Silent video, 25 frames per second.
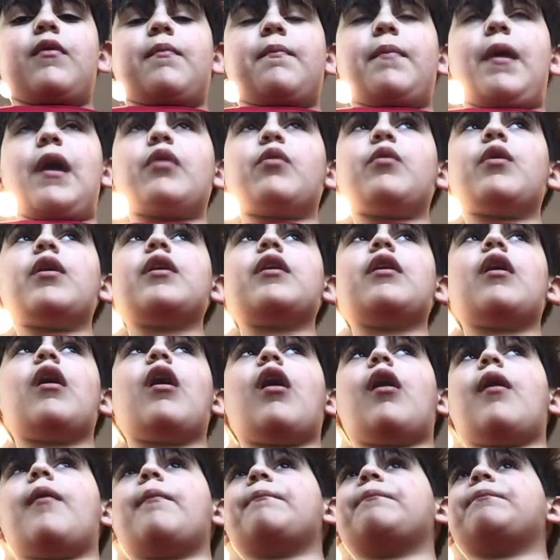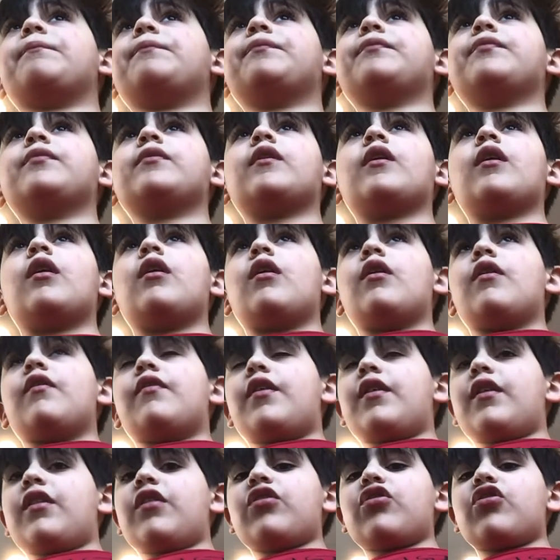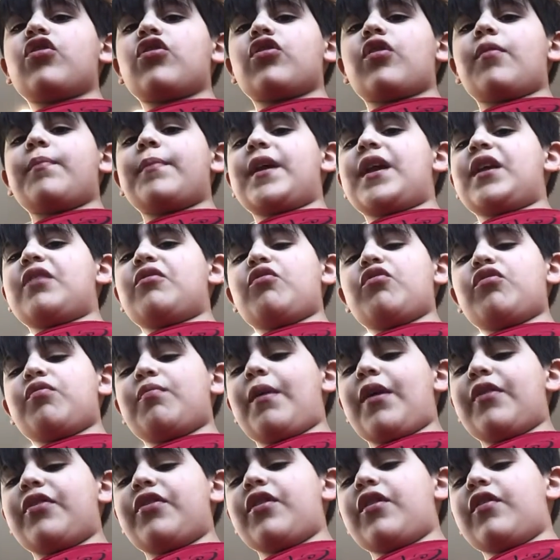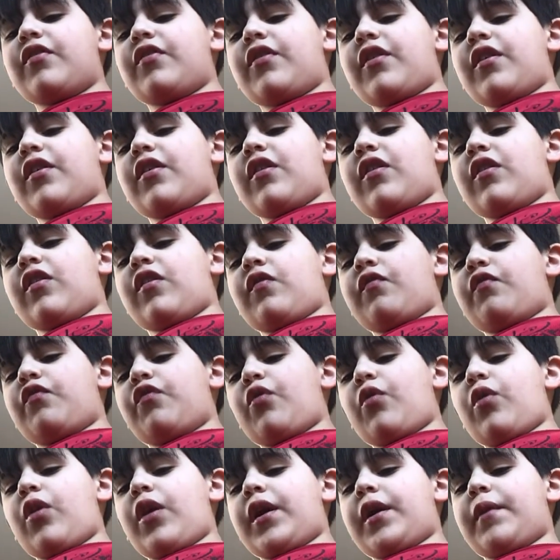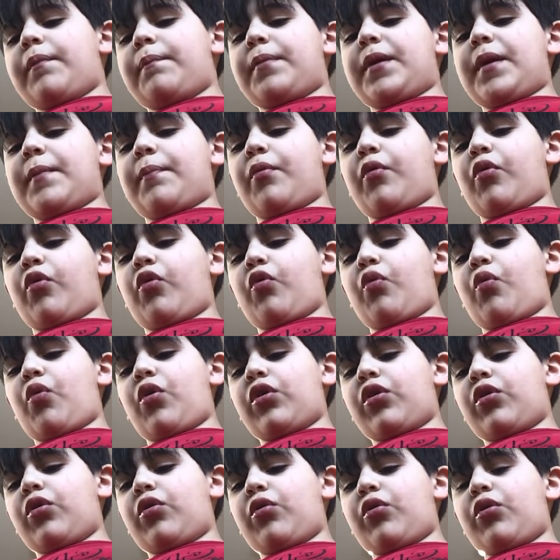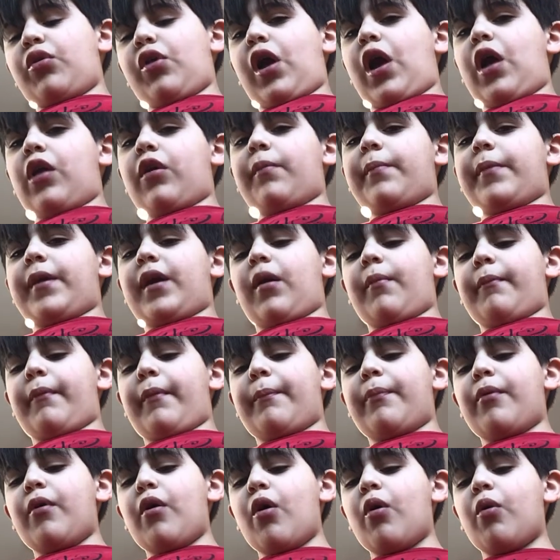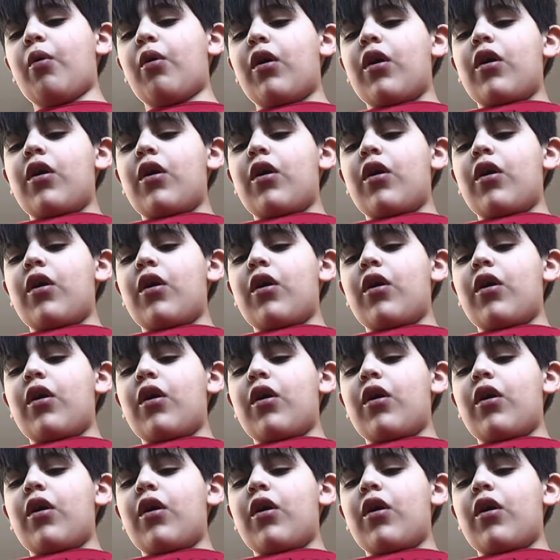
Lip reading: By the way, this is just a beginner's method. This isn't for like people who want to learn how to become a pro.